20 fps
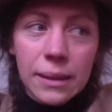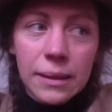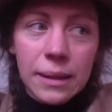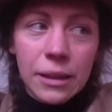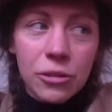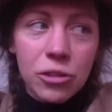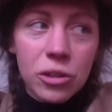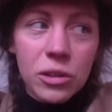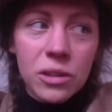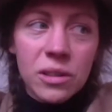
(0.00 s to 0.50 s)

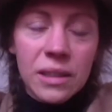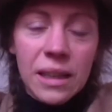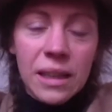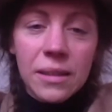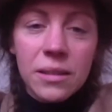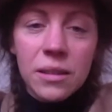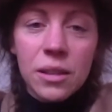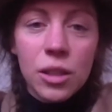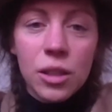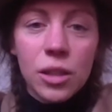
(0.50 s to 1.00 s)
that just
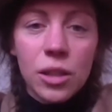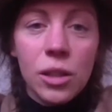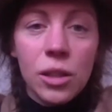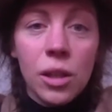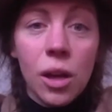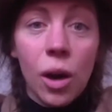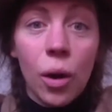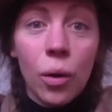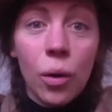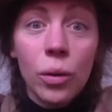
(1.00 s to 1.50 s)
says,
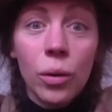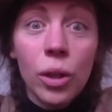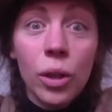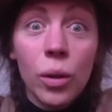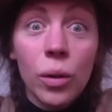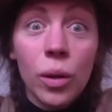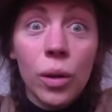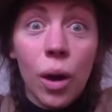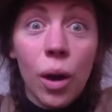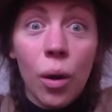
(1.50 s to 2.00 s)
no,
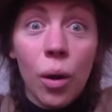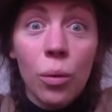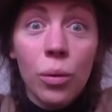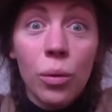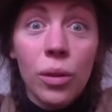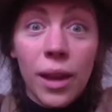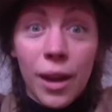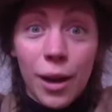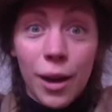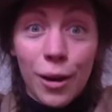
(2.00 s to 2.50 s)
you go
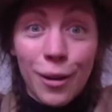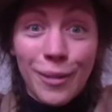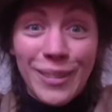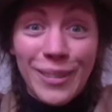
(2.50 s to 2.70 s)
there.